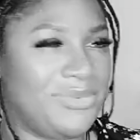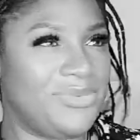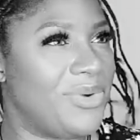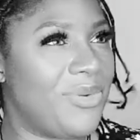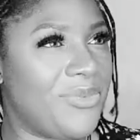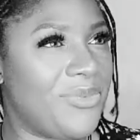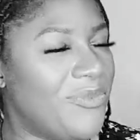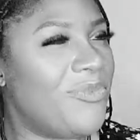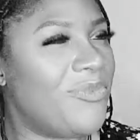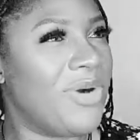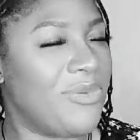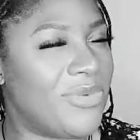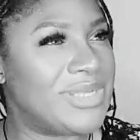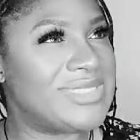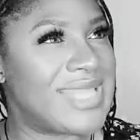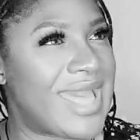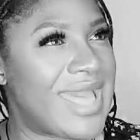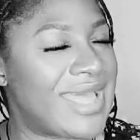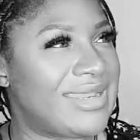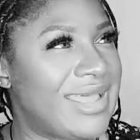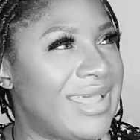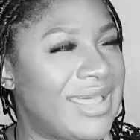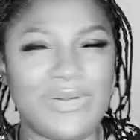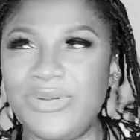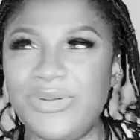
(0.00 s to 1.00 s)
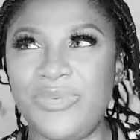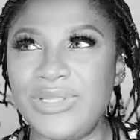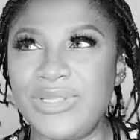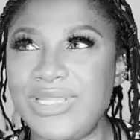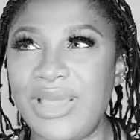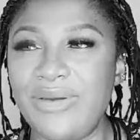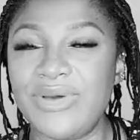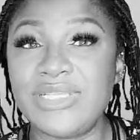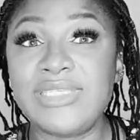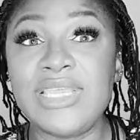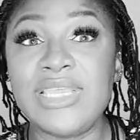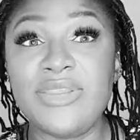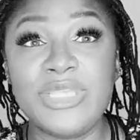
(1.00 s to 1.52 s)
what, what, was that? I don't know what
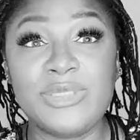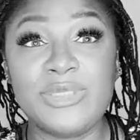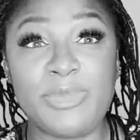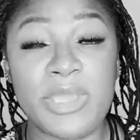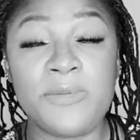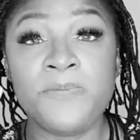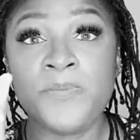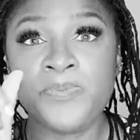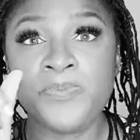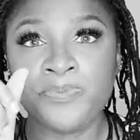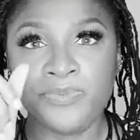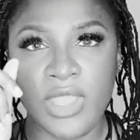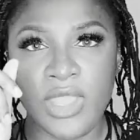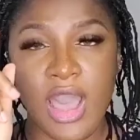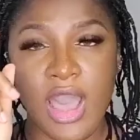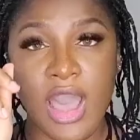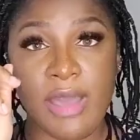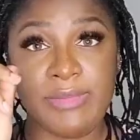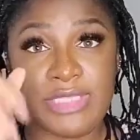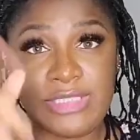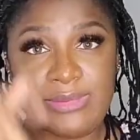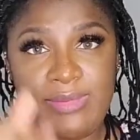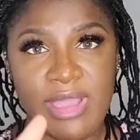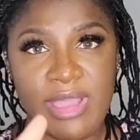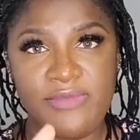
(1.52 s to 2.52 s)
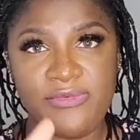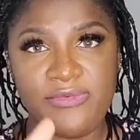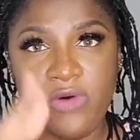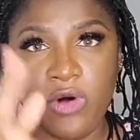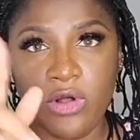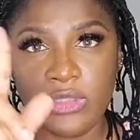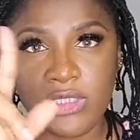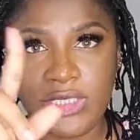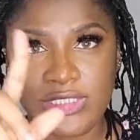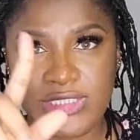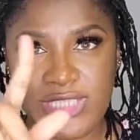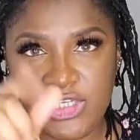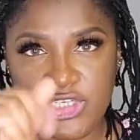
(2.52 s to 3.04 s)
that was. Anyways, but um, it's my
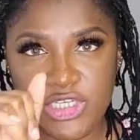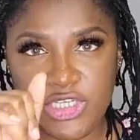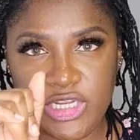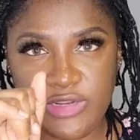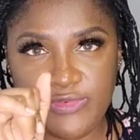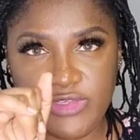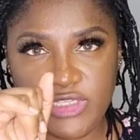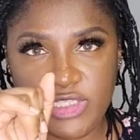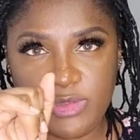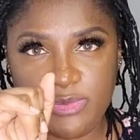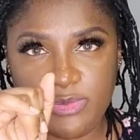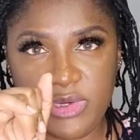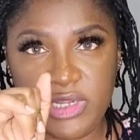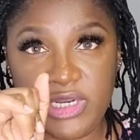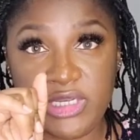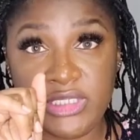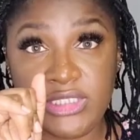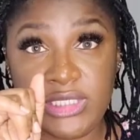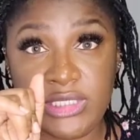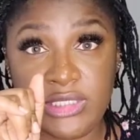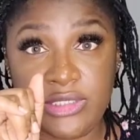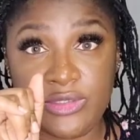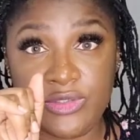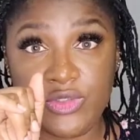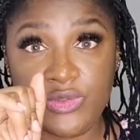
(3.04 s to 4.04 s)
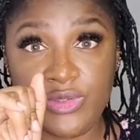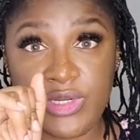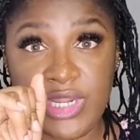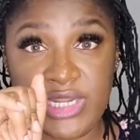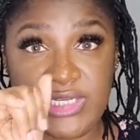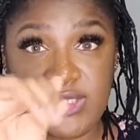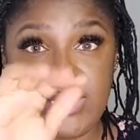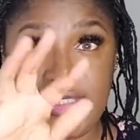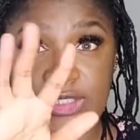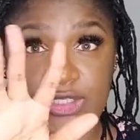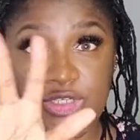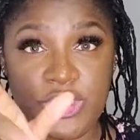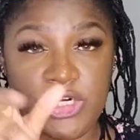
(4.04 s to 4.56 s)
fault because I should have just put do not
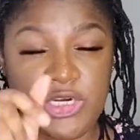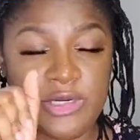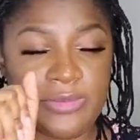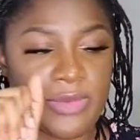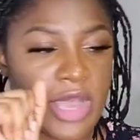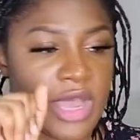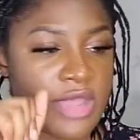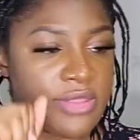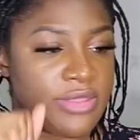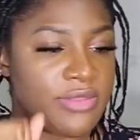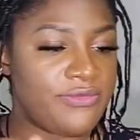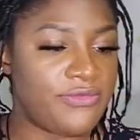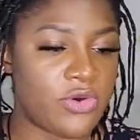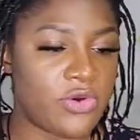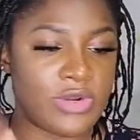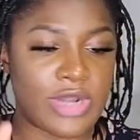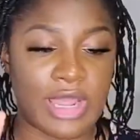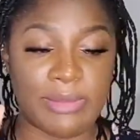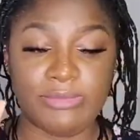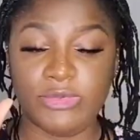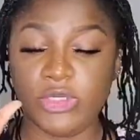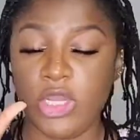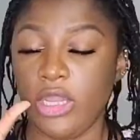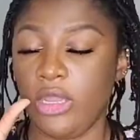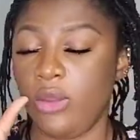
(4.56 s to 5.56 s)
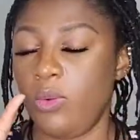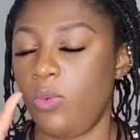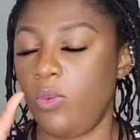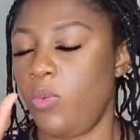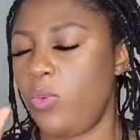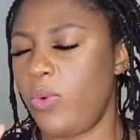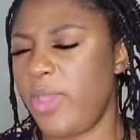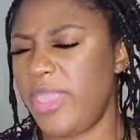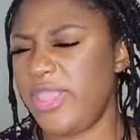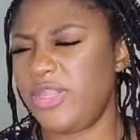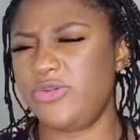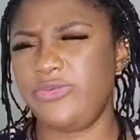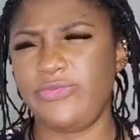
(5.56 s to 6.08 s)
disturb on the phone. I'm talking
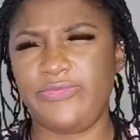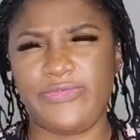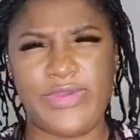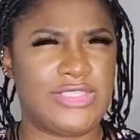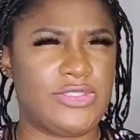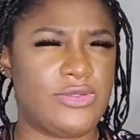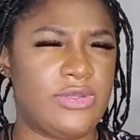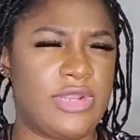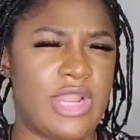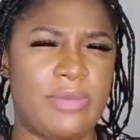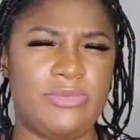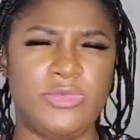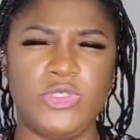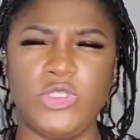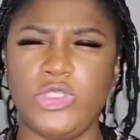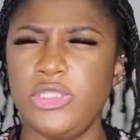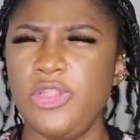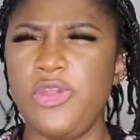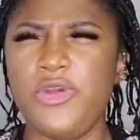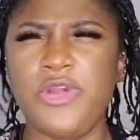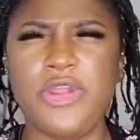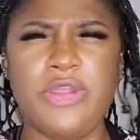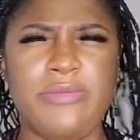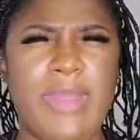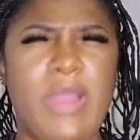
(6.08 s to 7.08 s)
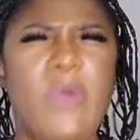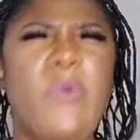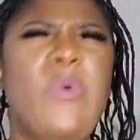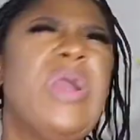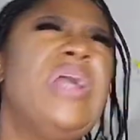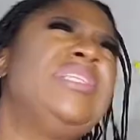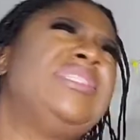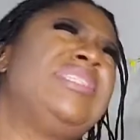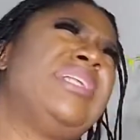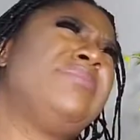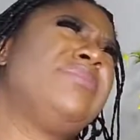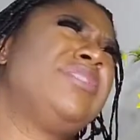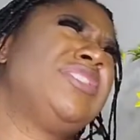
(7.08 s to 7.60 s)
way too fast and I'm slurring my
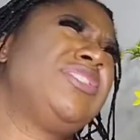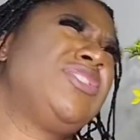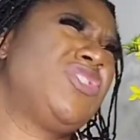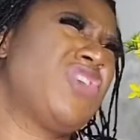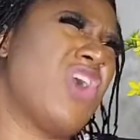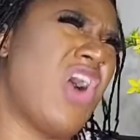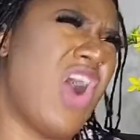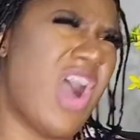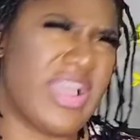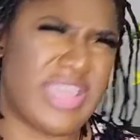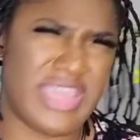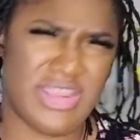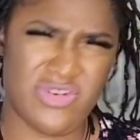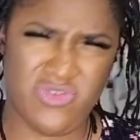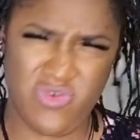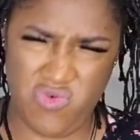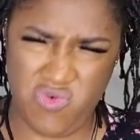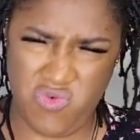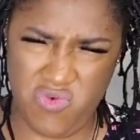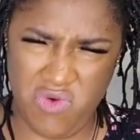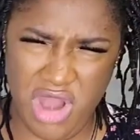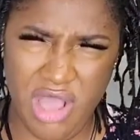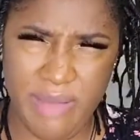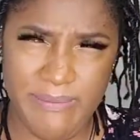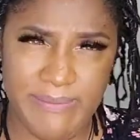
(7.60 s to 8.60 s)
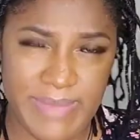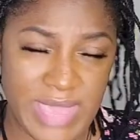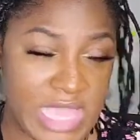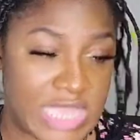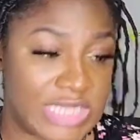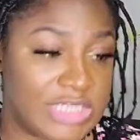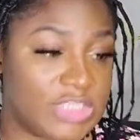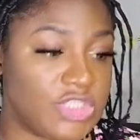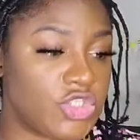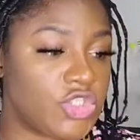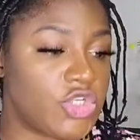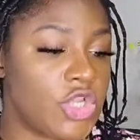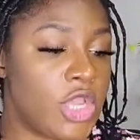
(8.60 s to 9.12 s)
words. I'm just talking
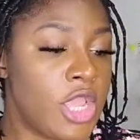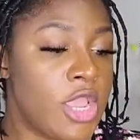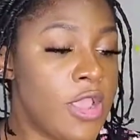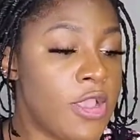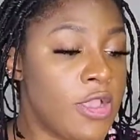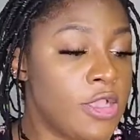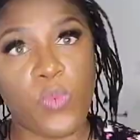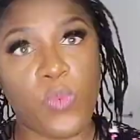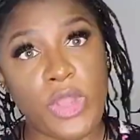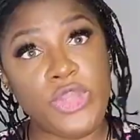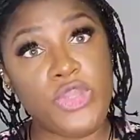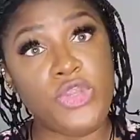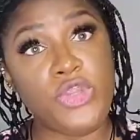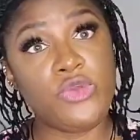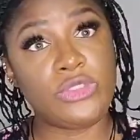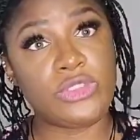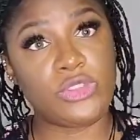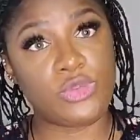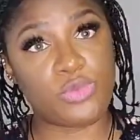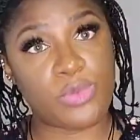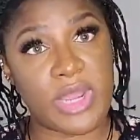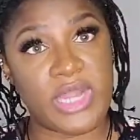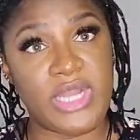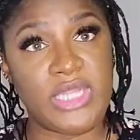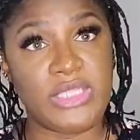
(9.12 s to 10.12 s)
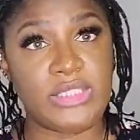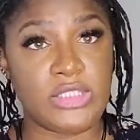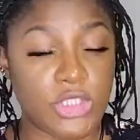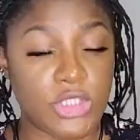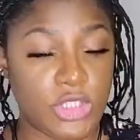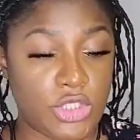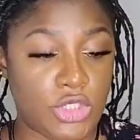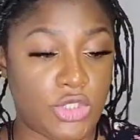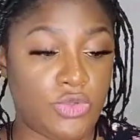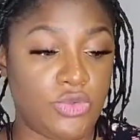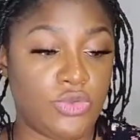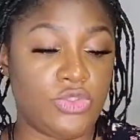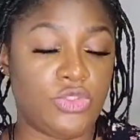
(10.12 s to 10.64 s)
rubbish. So, and it's ready to
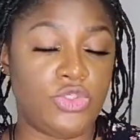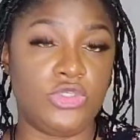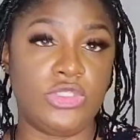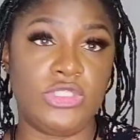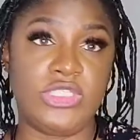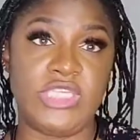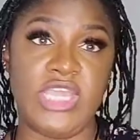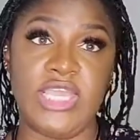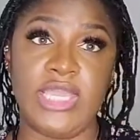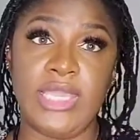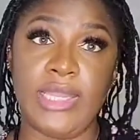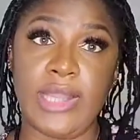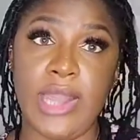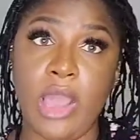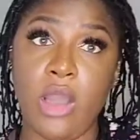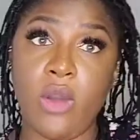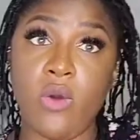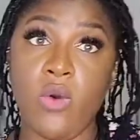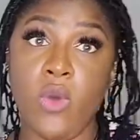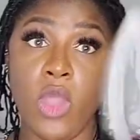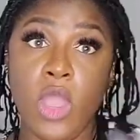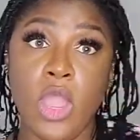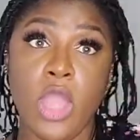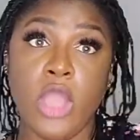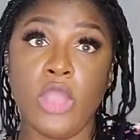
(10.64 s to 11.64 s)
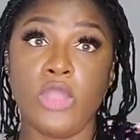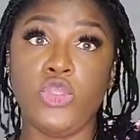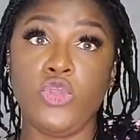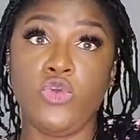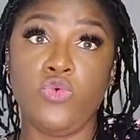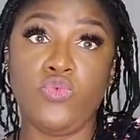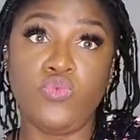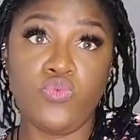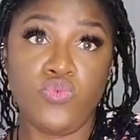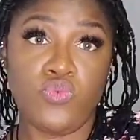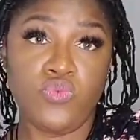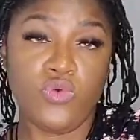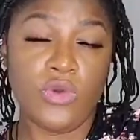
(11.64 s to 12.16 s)
use. You take it out.
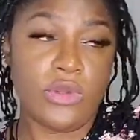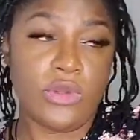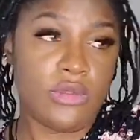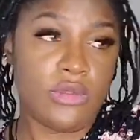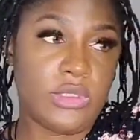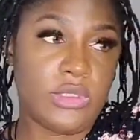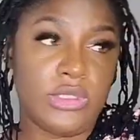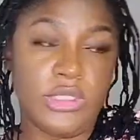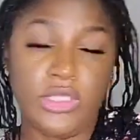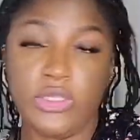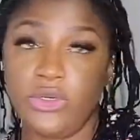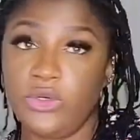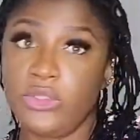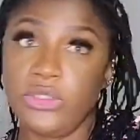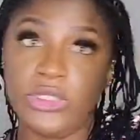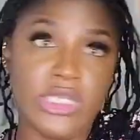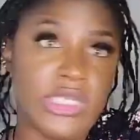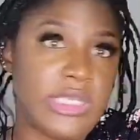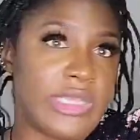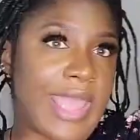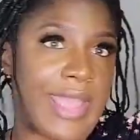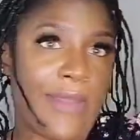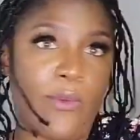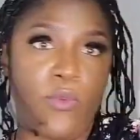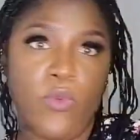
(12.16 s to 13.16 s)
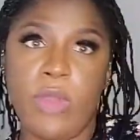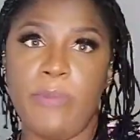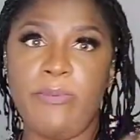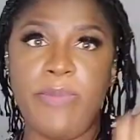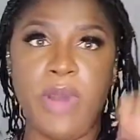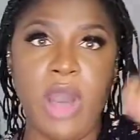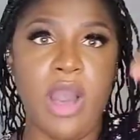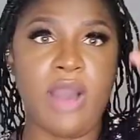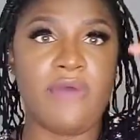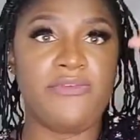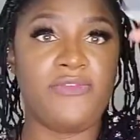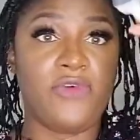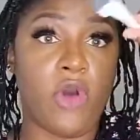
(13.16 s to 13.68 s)
You literally like whip
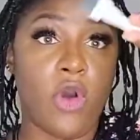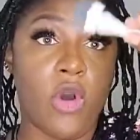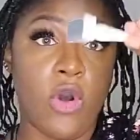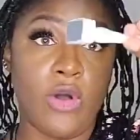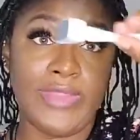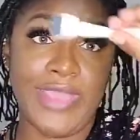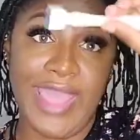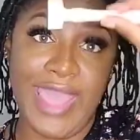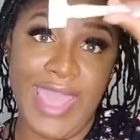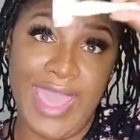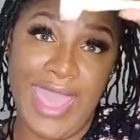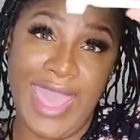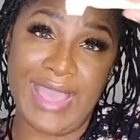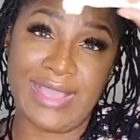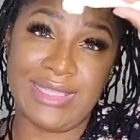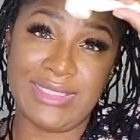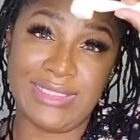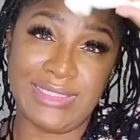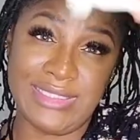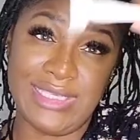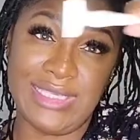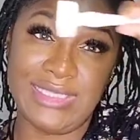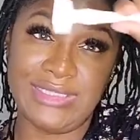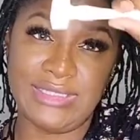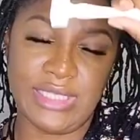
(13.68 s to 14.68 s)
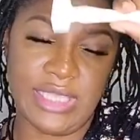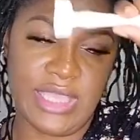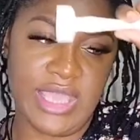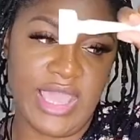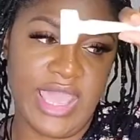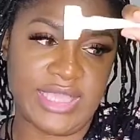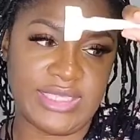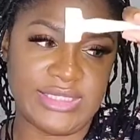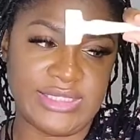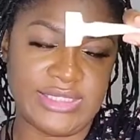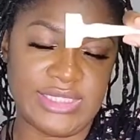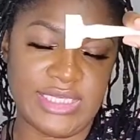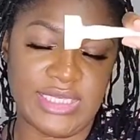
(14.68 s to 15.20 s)
off all the excess,
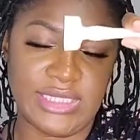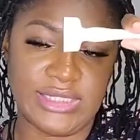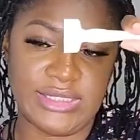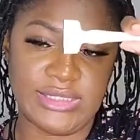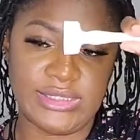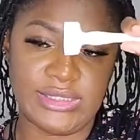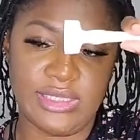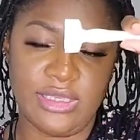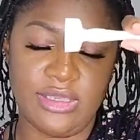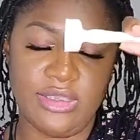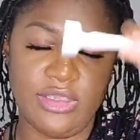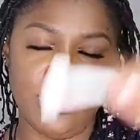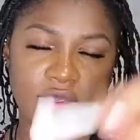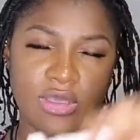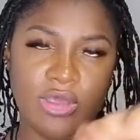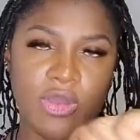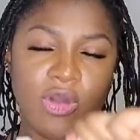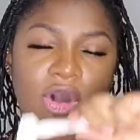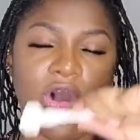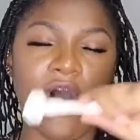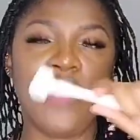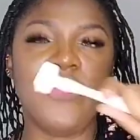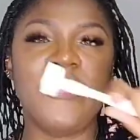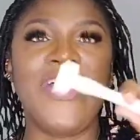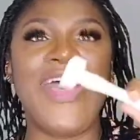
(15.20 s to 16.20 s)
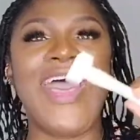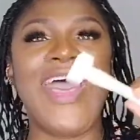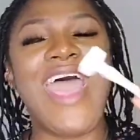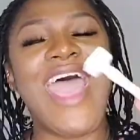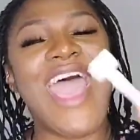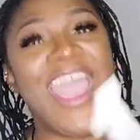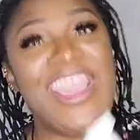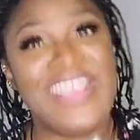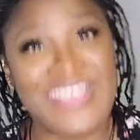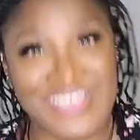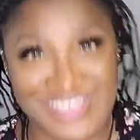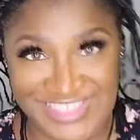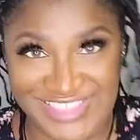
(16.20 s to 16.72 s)
excess, all the
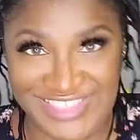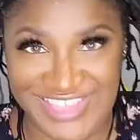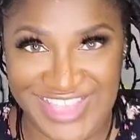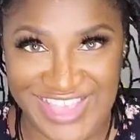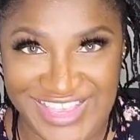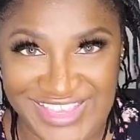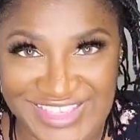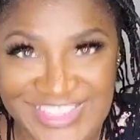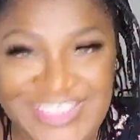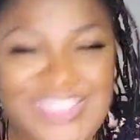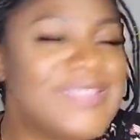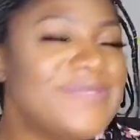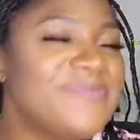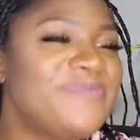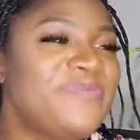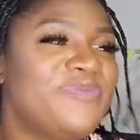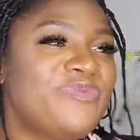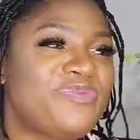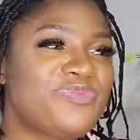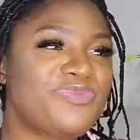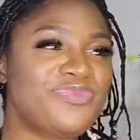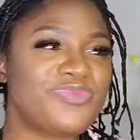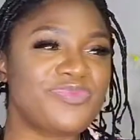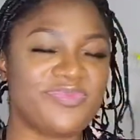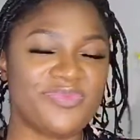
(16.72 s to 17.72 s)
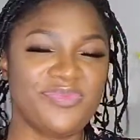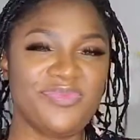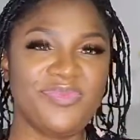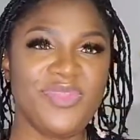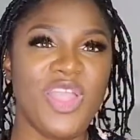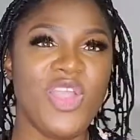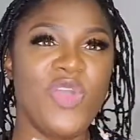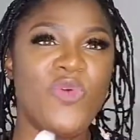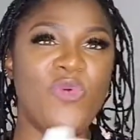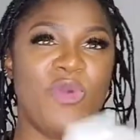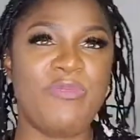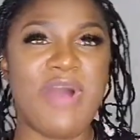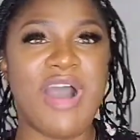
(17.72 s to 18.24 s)
excess
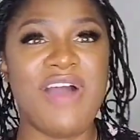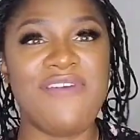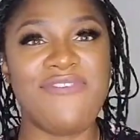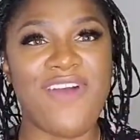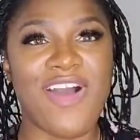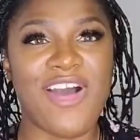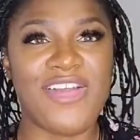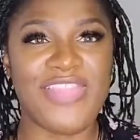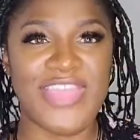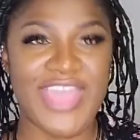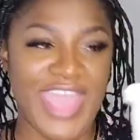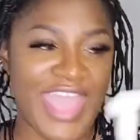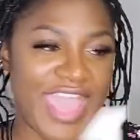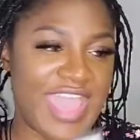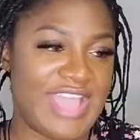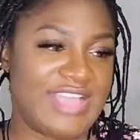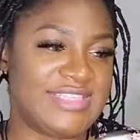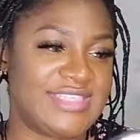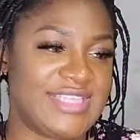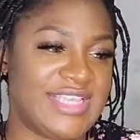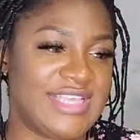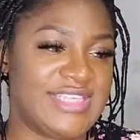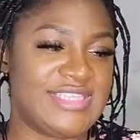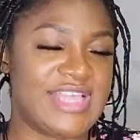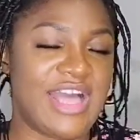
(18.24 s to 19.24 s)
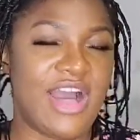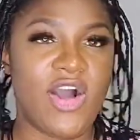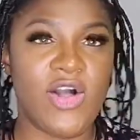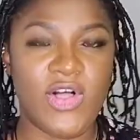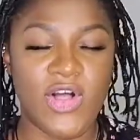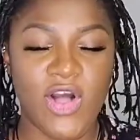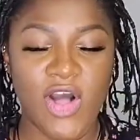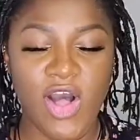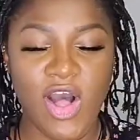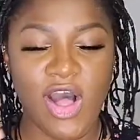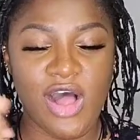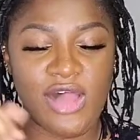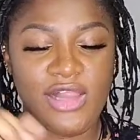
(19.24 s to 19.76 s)
whip off all the excess
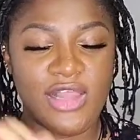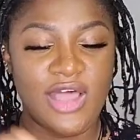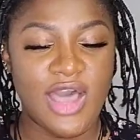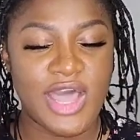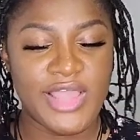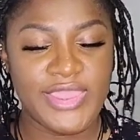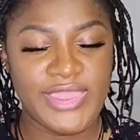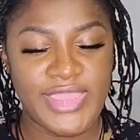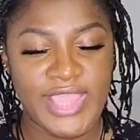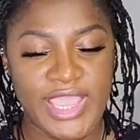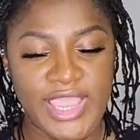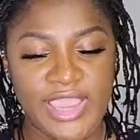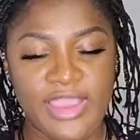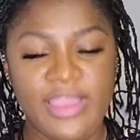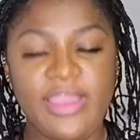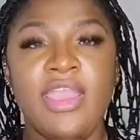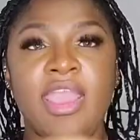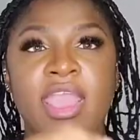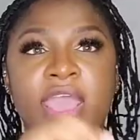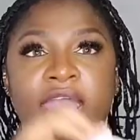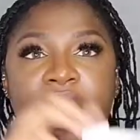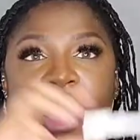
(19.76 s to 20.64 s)
alcohol on there